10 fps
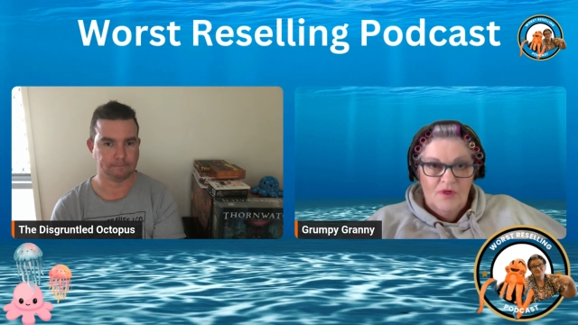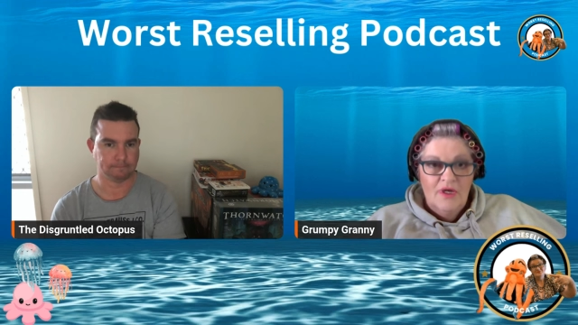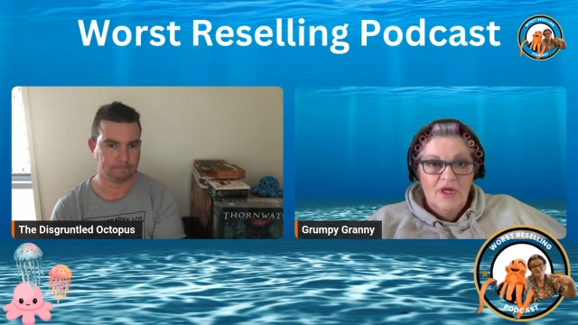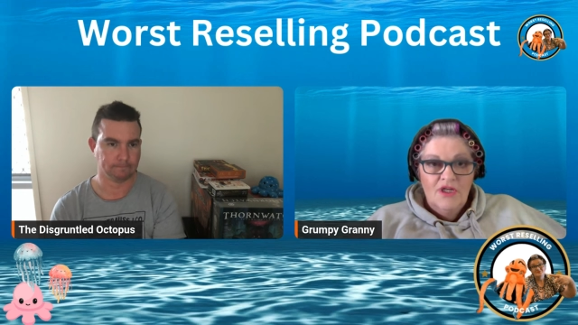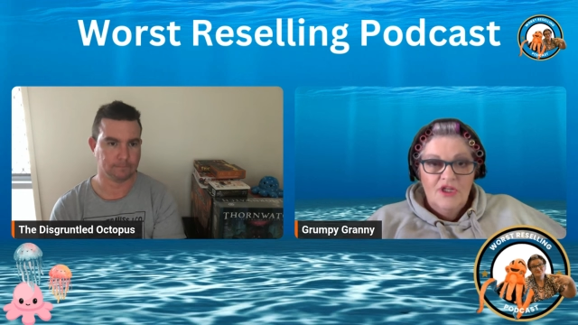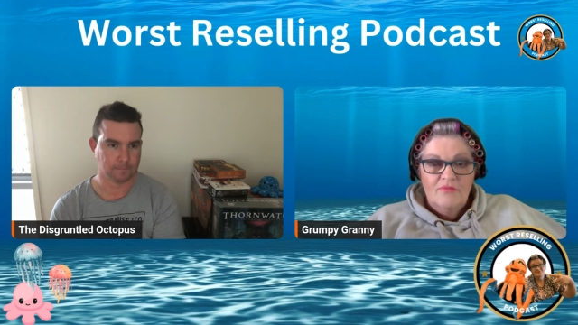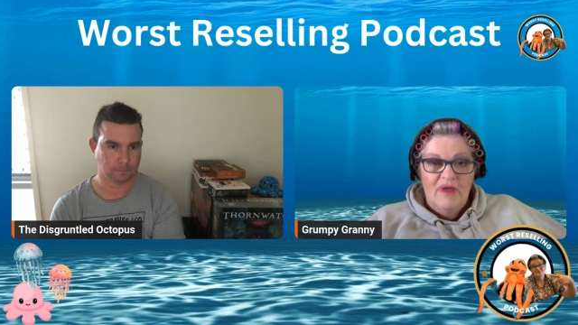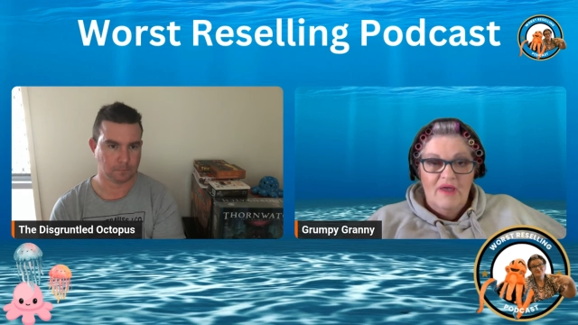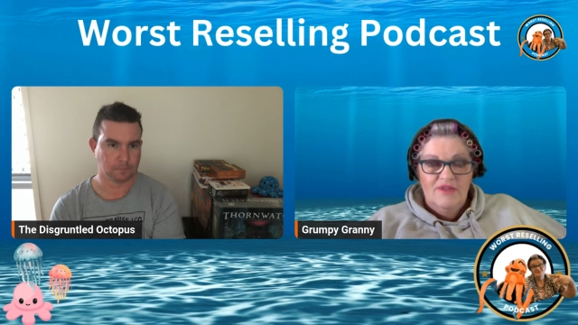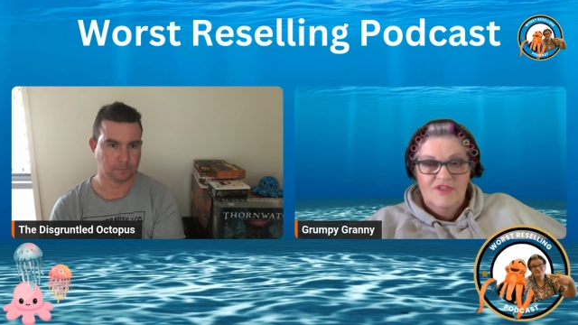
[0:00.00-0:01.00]
Speaker 1: you know, maybe
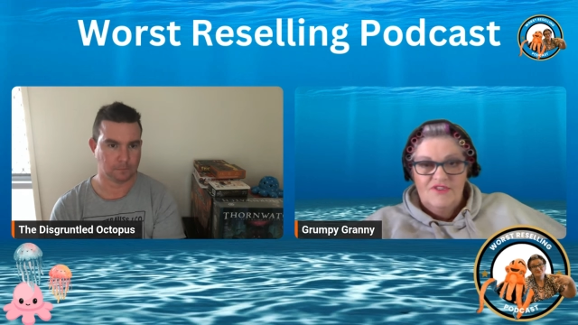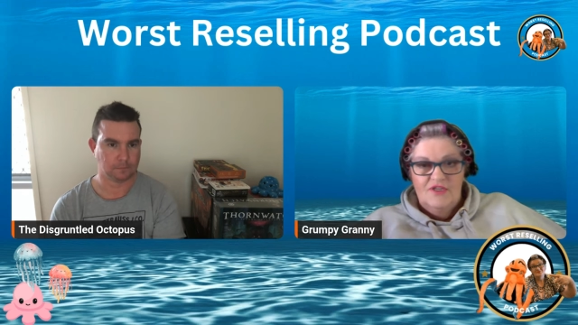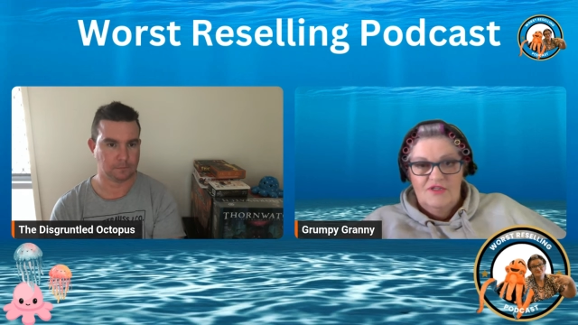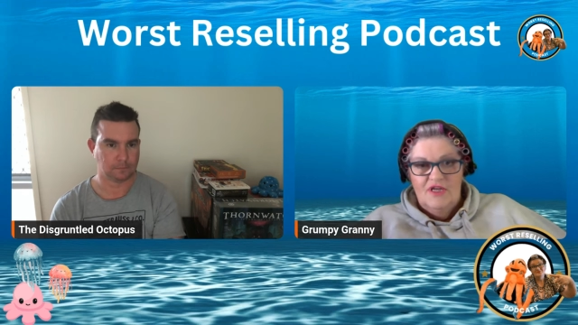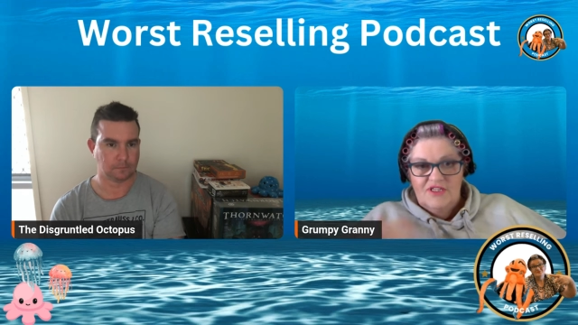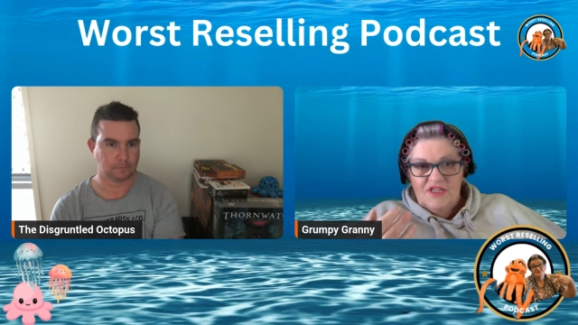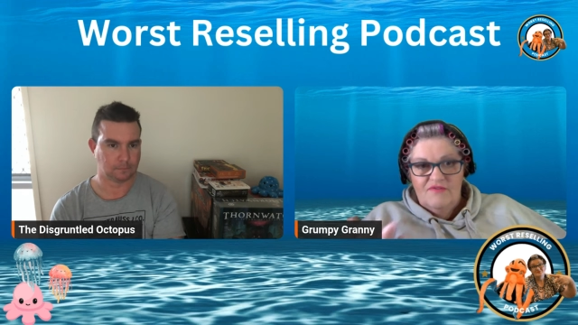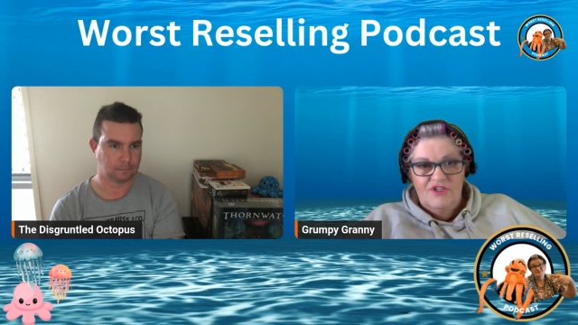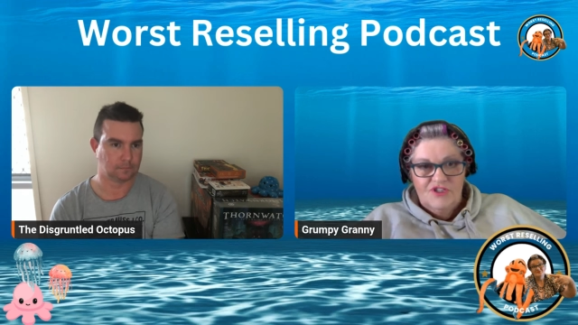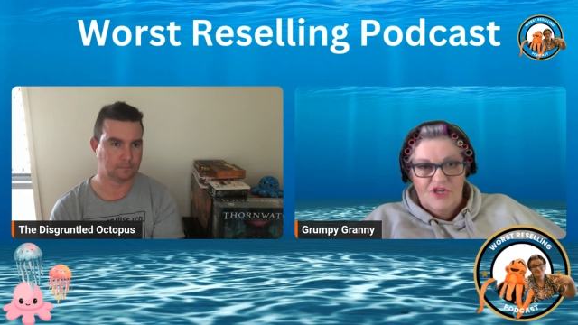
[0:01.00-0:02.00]
there's a, a TV,
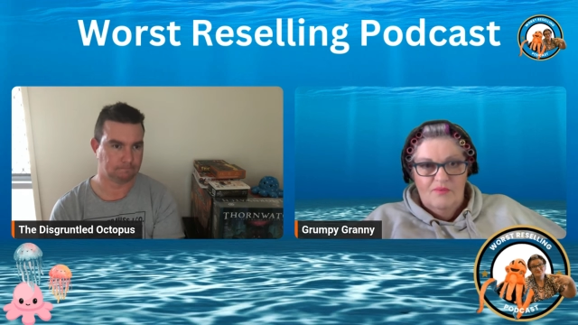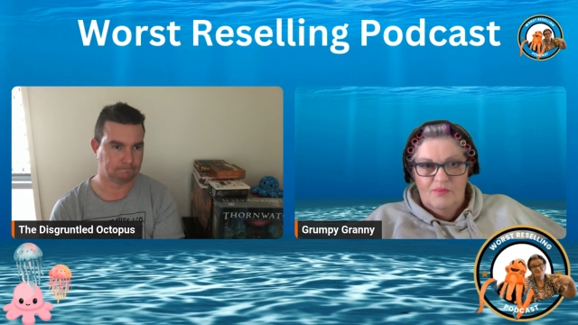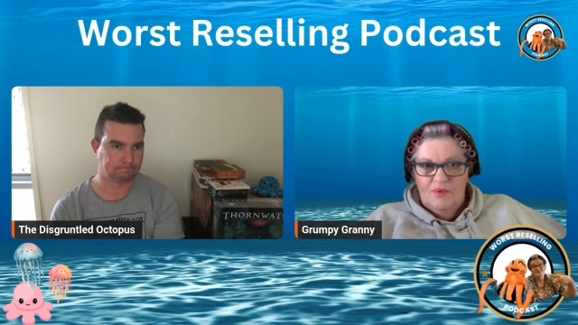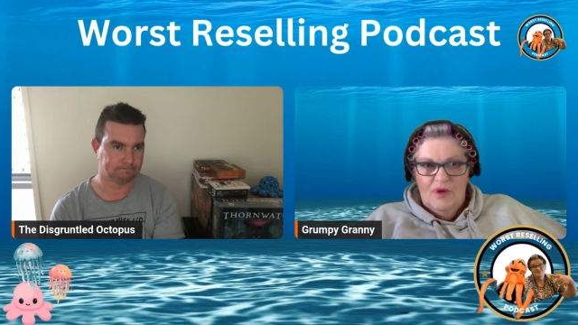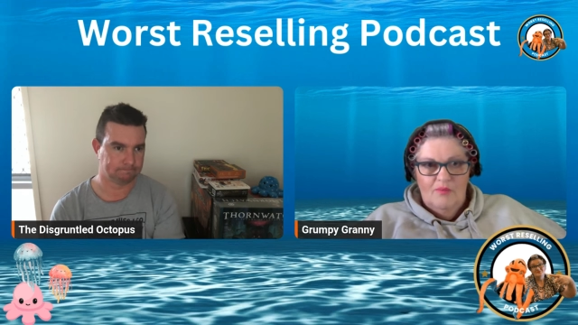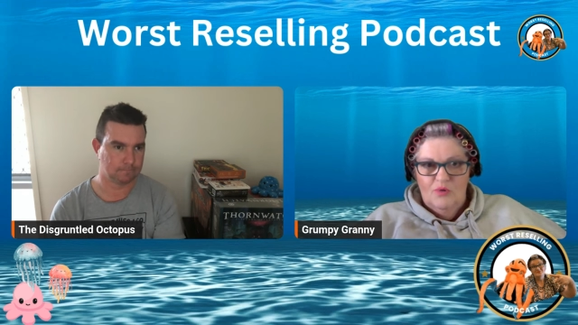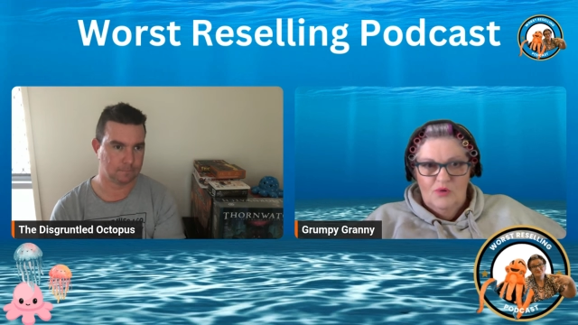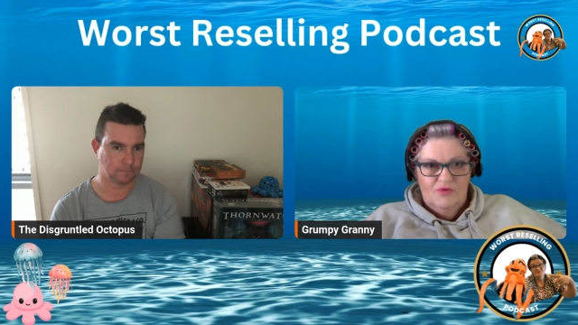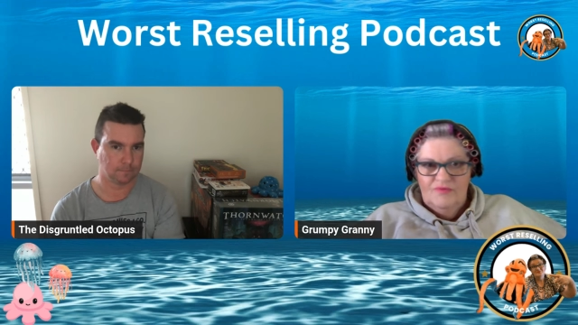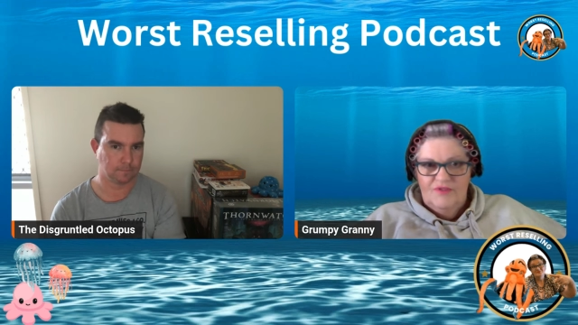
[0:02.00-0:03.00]
a, a book
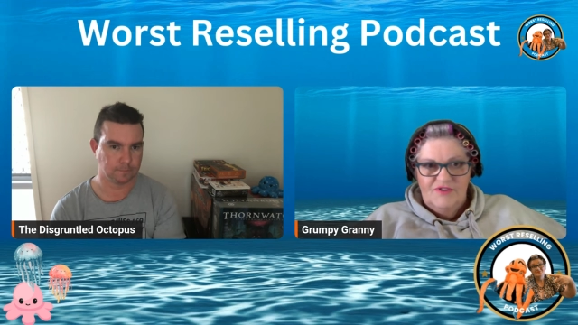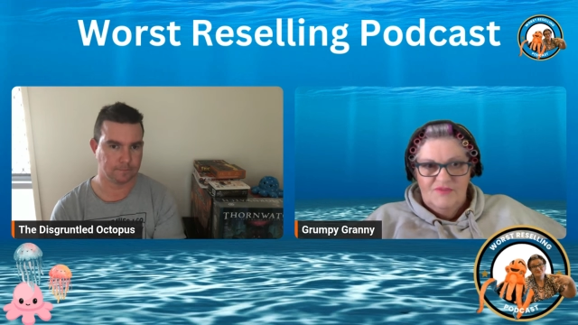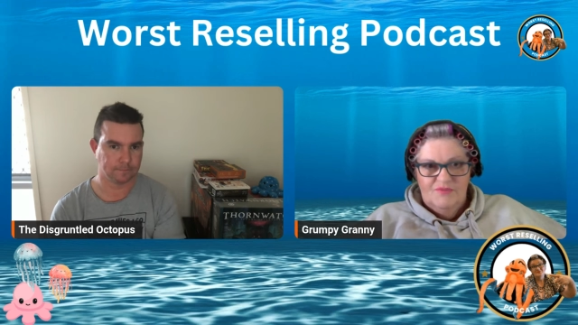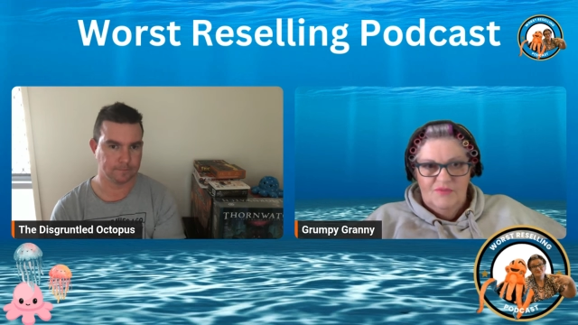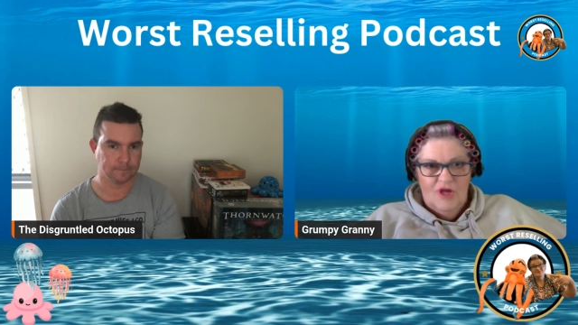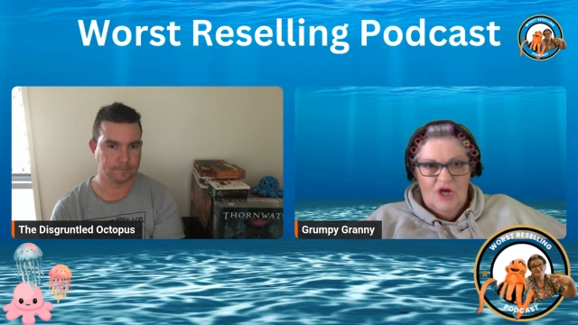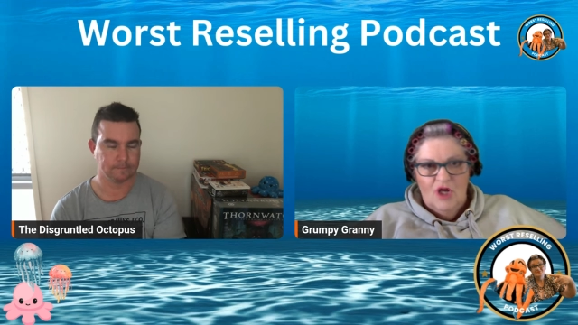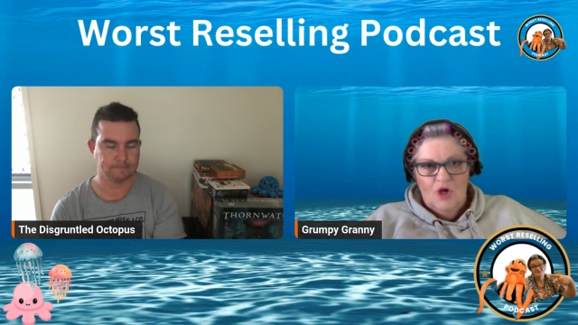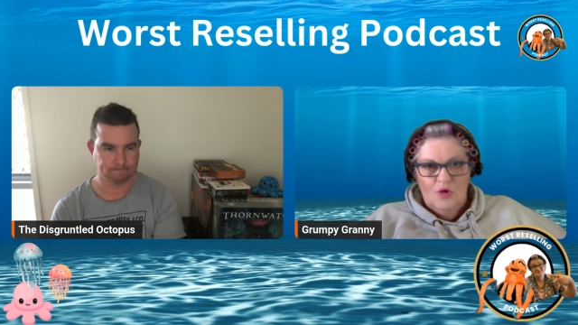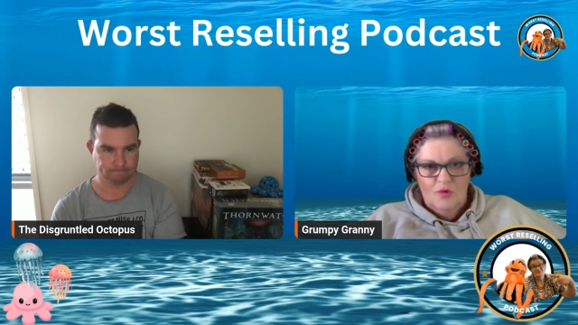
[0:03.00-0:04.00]
that's, you know, an
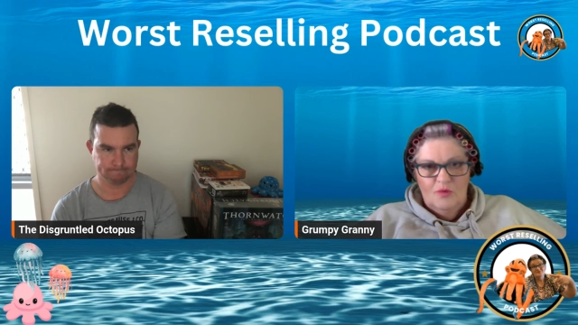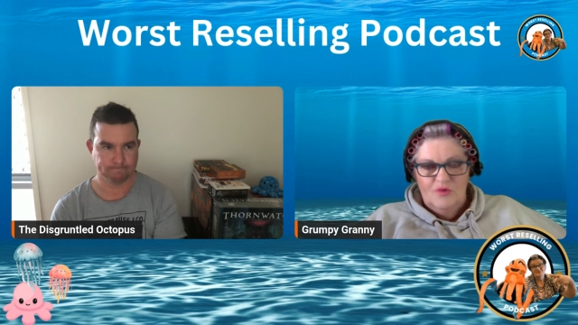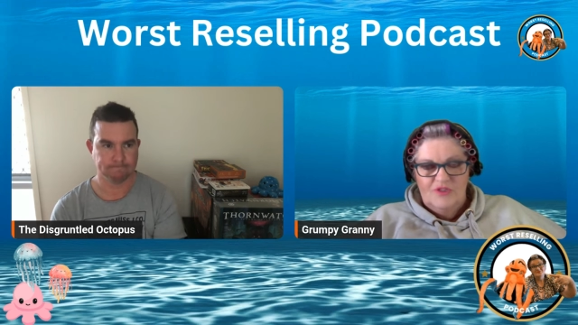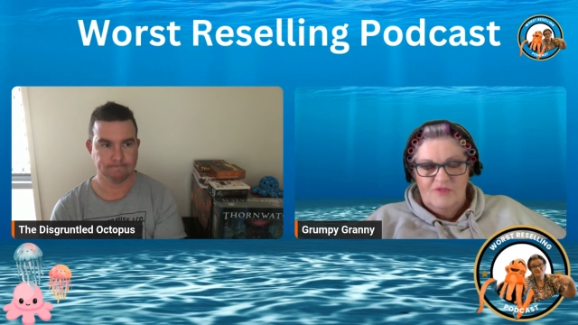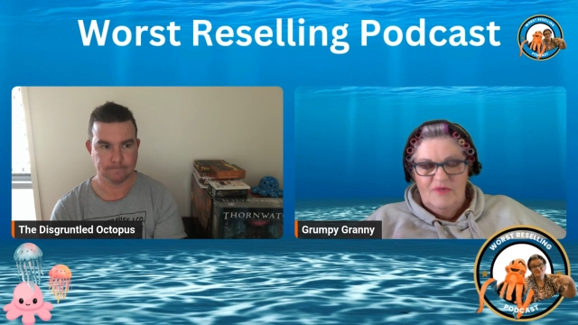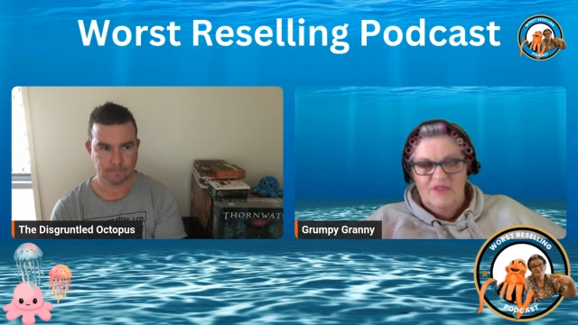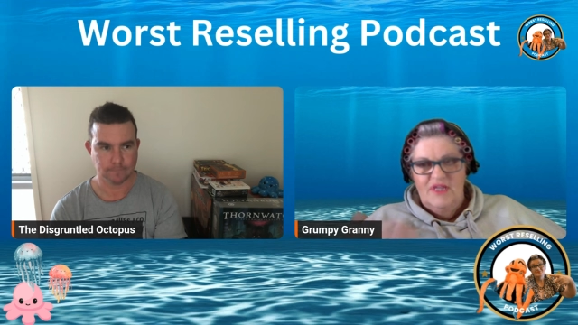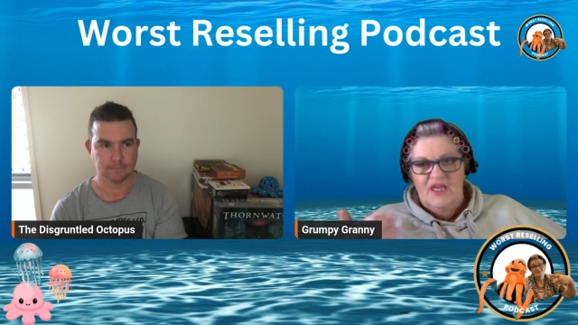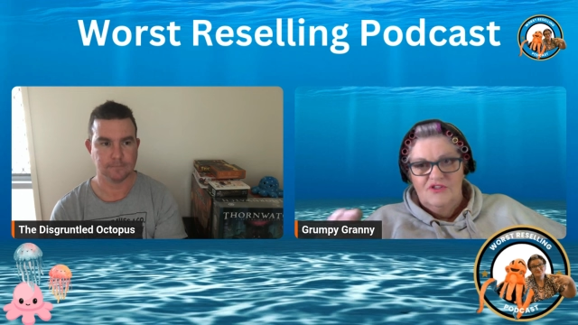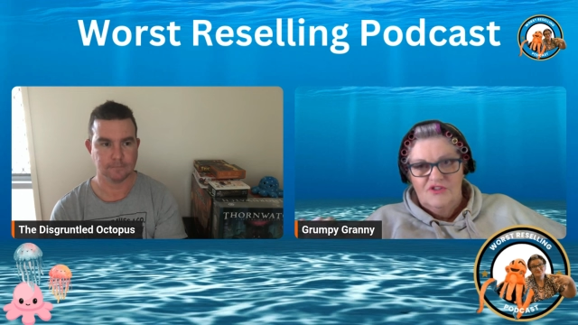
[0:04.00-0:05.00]
older book that's been now
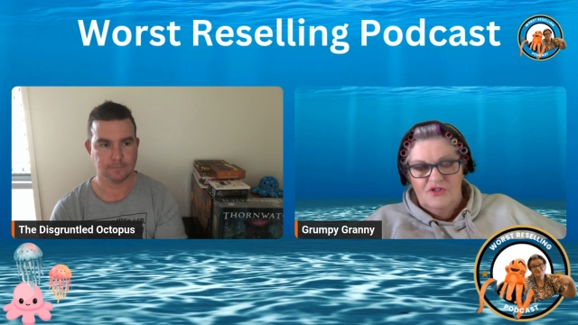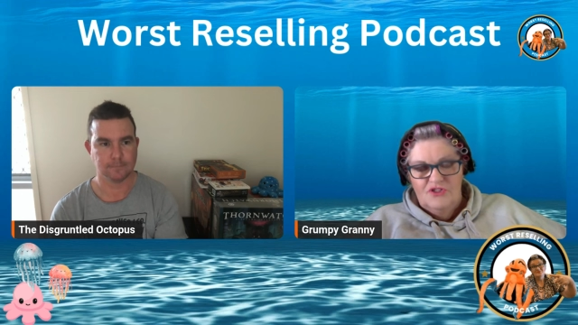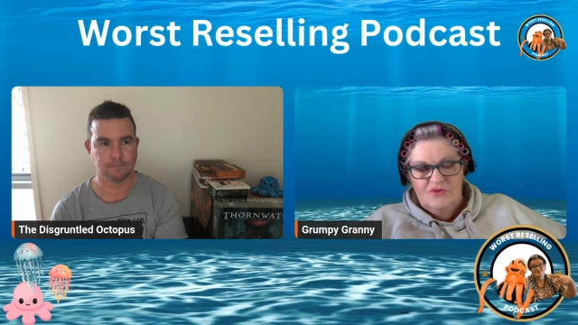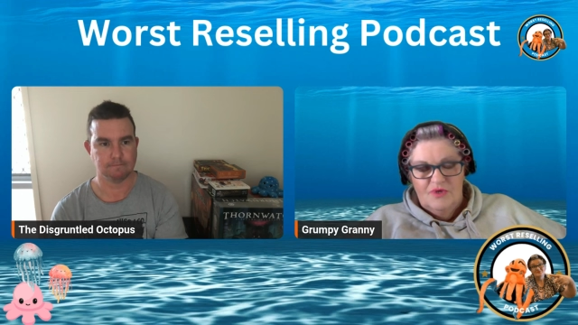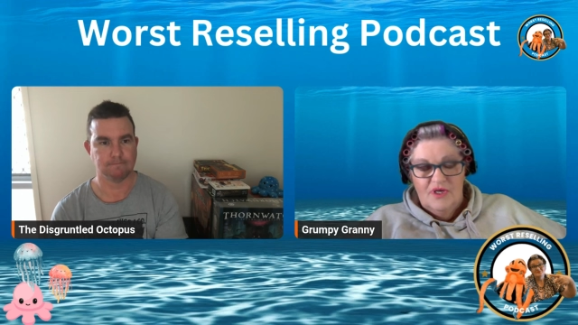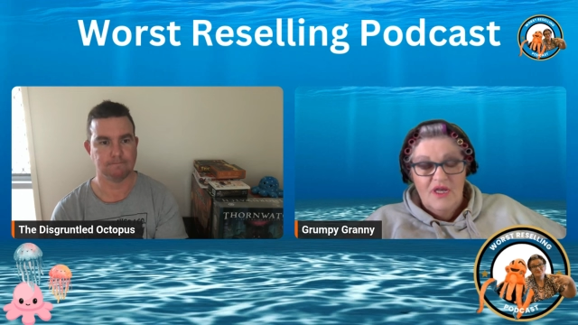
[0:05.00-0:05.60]
turned into a